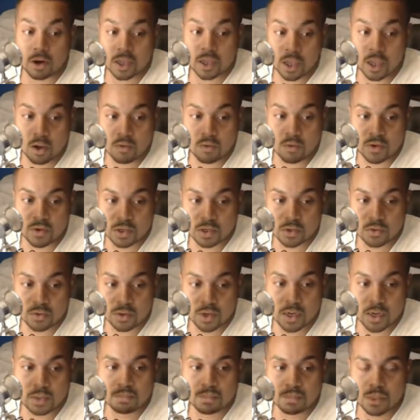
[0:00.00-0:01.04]
victory.
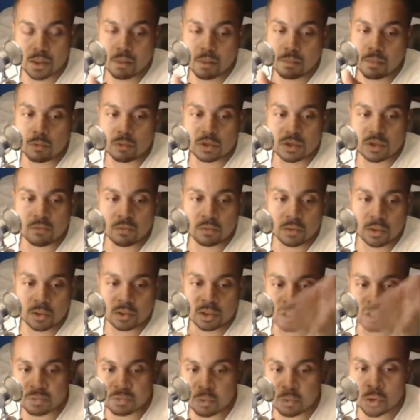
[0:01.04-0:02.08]
But Rusev used his
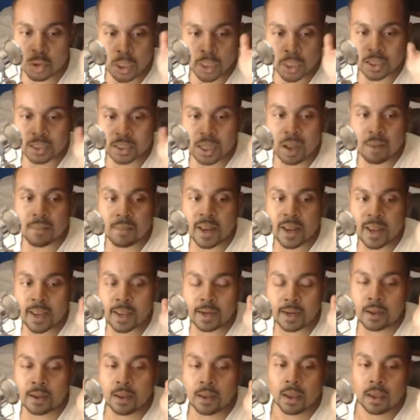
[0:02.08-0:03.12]
brute strength to dominate.
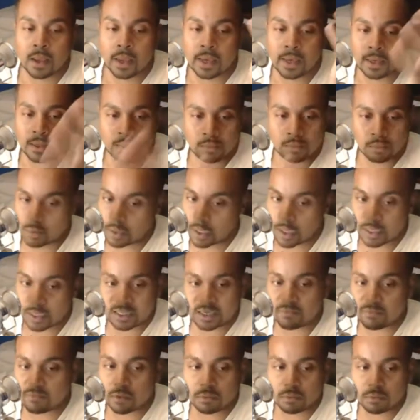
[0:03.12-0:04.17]
He did
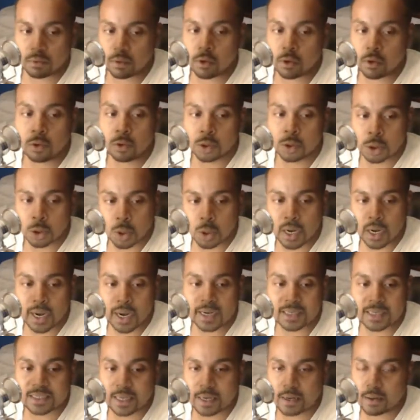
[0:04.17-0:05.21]
several huge
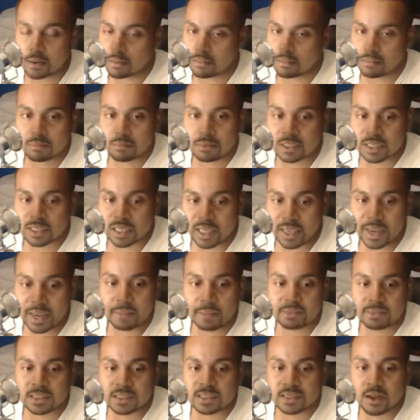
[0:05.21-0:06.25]
strikes and
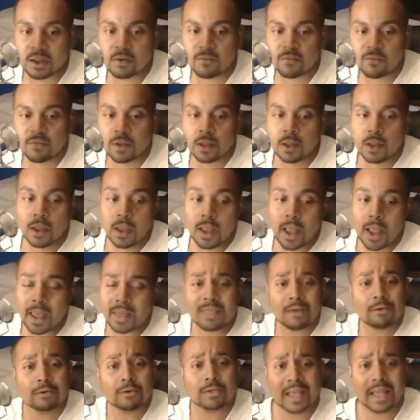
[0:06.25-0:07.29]
slams and stuff. And
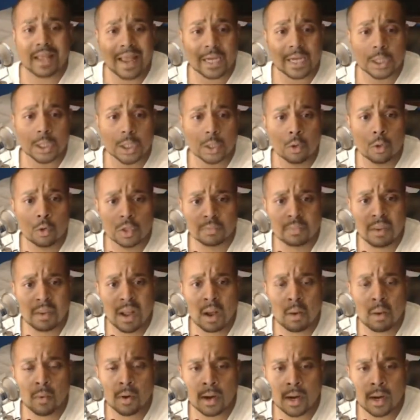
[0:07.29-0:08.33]
there was that actually cool spot
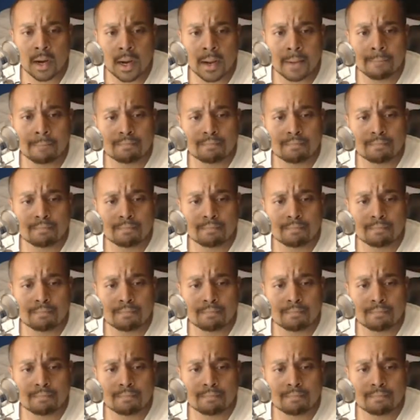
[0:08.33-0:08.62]
where I